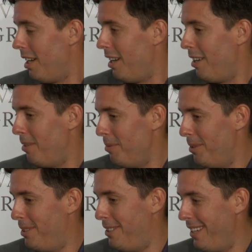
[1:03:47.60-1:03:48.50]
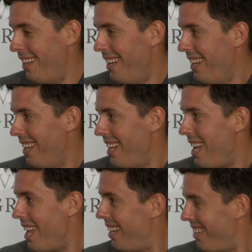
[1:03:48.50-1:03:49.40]

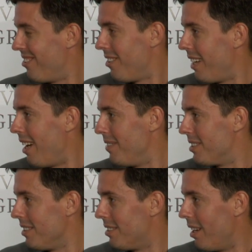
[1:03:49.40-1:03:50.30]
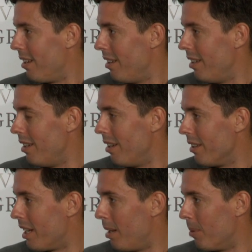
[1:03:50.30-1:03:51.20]
And Hillary, obviously, it's not on
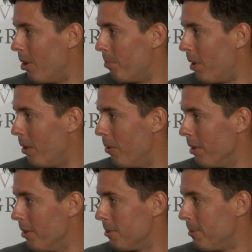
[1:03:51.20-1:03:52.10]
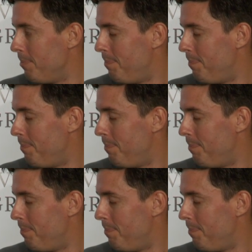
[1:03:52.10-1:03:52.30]
the top of her priority list.